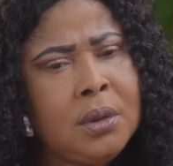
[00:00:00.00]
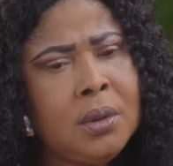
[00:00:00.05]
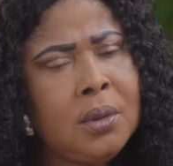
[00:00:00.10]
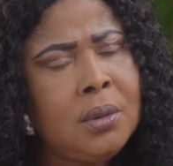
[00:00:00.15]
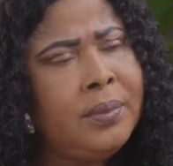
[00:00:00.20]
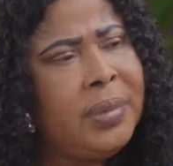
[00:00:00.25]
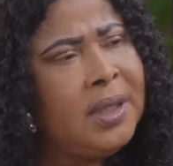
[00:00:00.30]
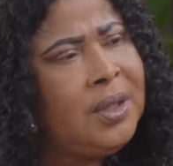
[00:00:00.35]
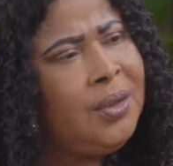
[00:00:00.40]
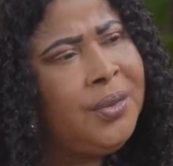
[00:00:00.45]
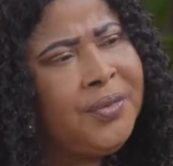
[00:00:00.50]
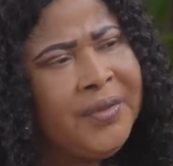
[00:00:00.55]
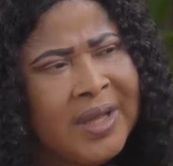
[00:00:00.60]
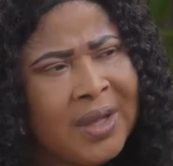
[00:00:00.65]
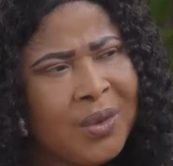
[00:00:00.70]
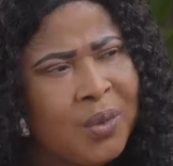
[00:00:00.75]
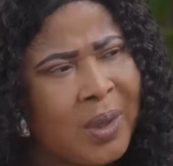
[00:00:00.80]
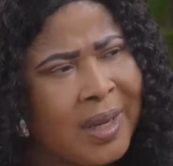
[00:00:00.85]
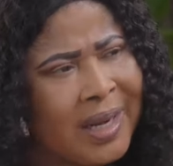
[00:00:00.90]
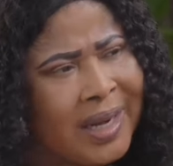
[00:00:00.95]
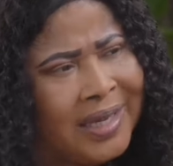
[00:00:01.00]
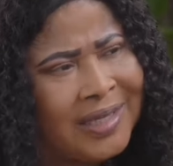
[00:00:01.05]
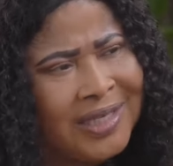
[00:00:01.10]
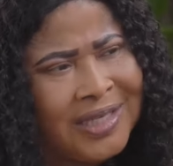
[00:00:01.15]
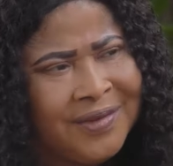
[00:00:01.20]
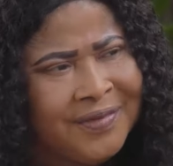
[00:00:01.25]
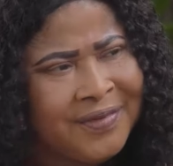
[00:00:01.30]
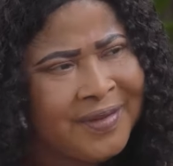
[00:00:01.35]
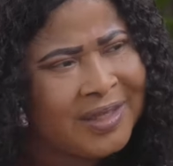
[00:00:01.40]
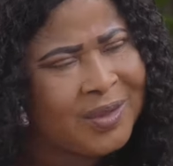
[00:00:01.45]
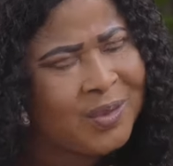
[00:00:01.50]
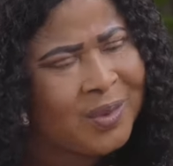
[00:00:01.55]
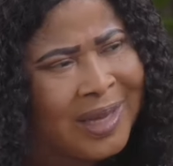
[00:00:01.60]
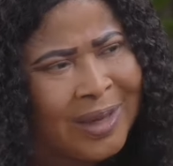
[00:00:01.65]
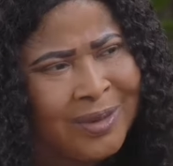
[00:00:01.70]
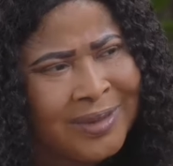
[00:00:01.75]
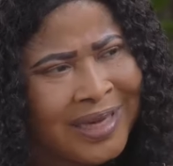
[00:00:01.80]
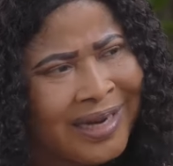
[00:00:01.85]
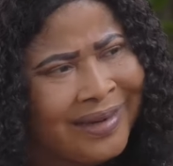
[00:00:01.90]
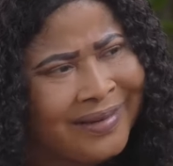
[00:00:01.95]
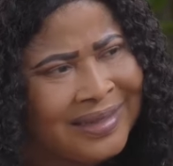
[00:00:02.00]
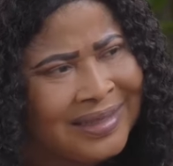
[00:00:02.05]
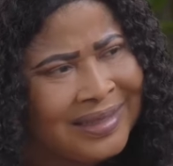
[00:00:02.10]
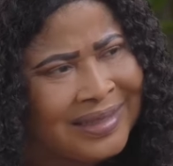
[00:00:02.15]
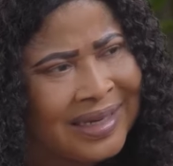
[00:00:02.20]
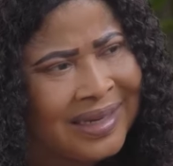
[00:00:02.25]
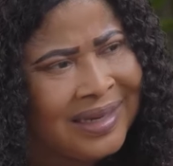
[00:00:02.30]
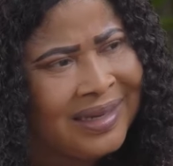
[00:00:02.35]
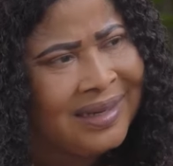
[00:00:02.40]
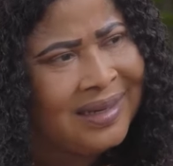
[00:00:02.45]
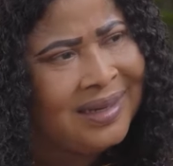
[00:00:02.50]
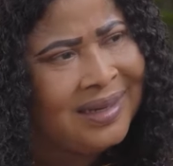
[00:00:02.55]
So, but do you think we can achieve this without Arinze?